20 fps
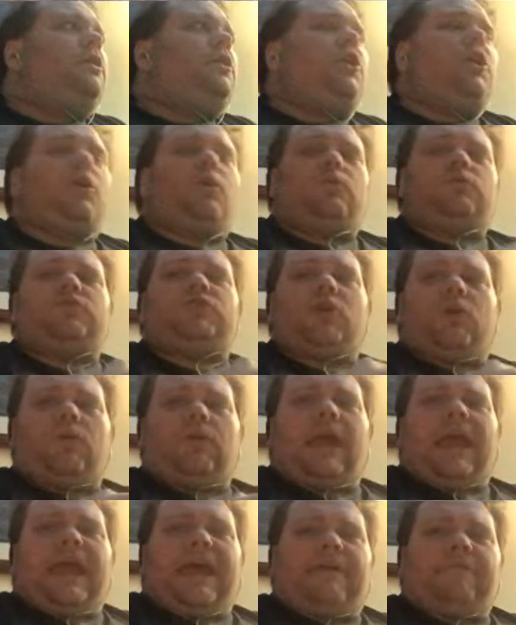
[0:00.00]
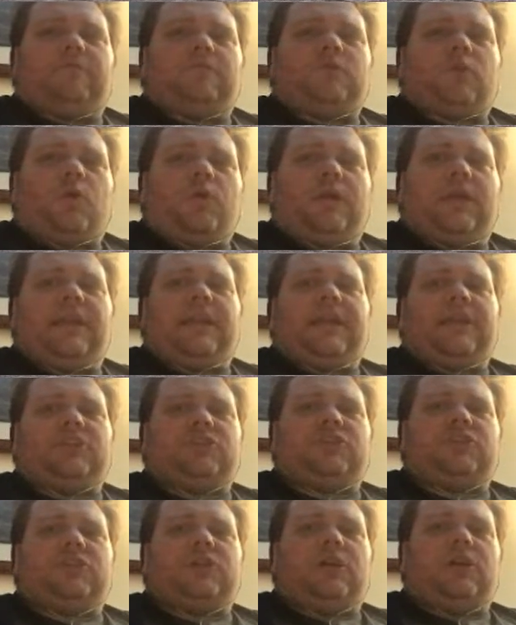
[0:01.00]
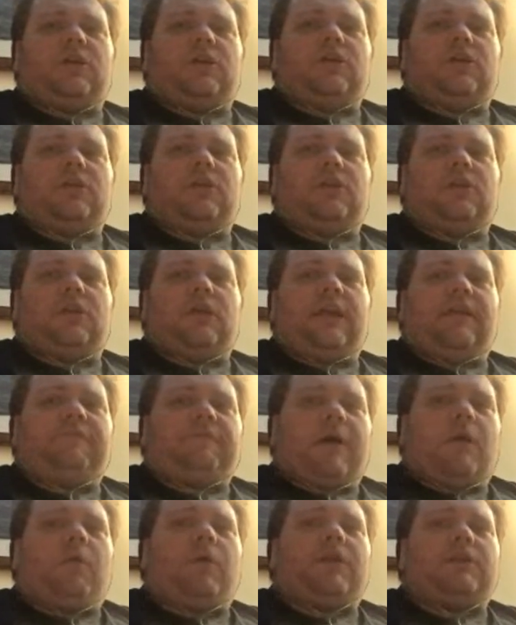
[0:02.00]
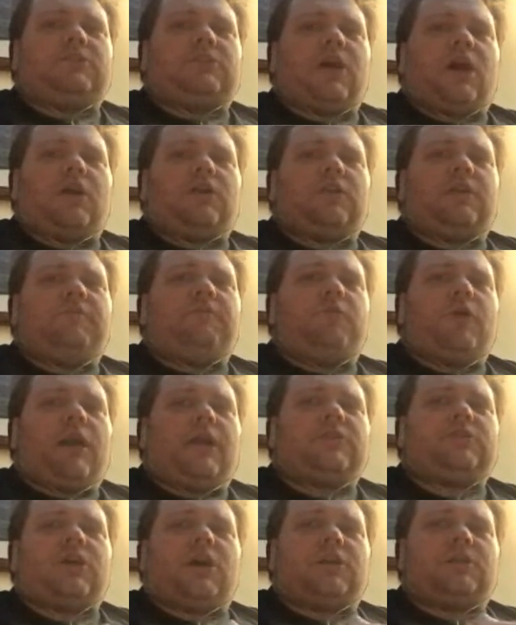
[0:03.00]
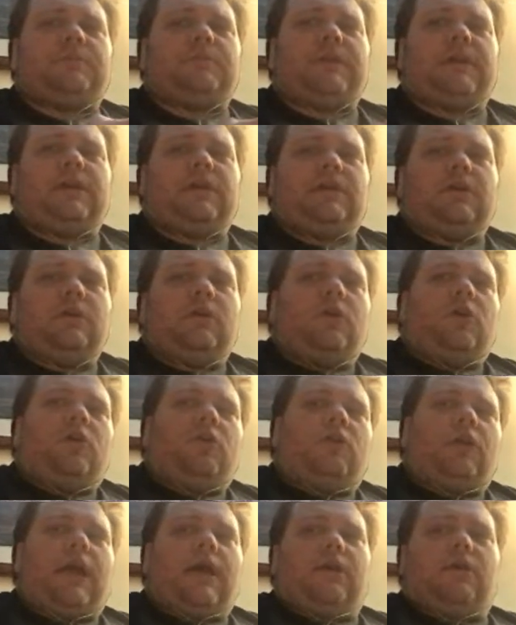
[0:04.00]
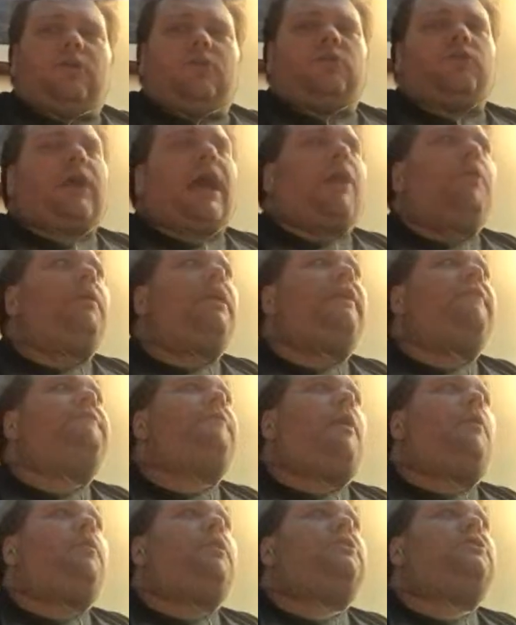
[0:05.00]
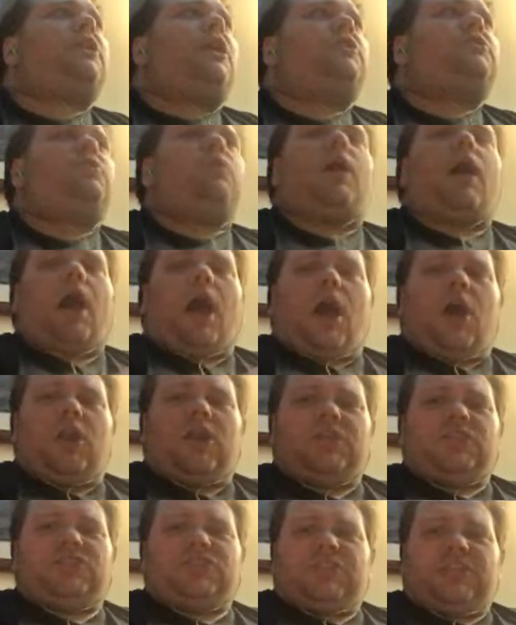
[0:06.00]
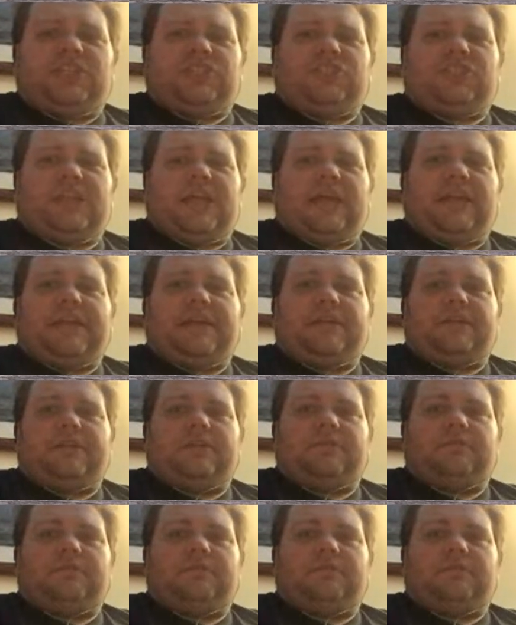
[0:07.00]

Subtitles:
you know, if I want to talk, if you want to talk to me, right, or if I want to talk to you, I'll initiate it.